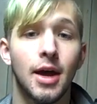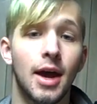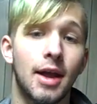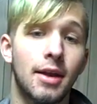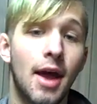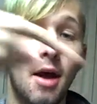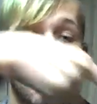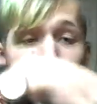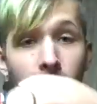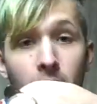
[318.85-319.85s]
And down
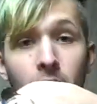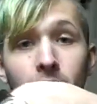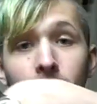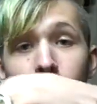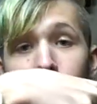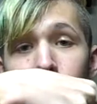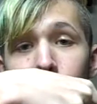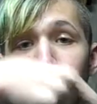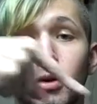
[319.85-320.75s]
there is